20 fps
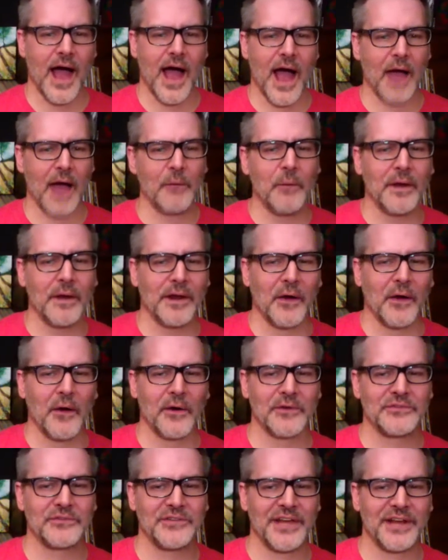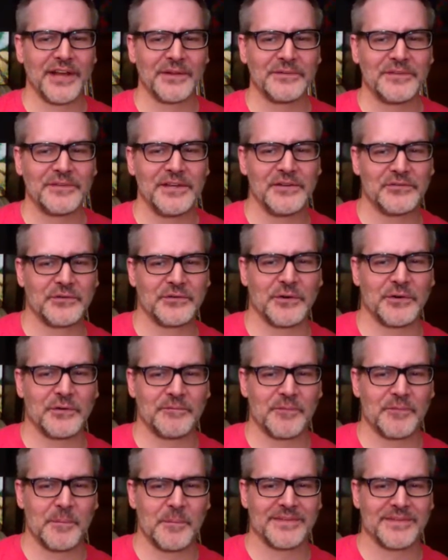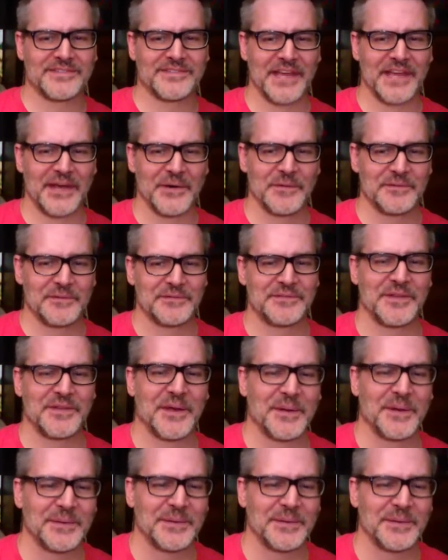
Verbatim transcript: I want an Art Channel T-shirt for myself. So.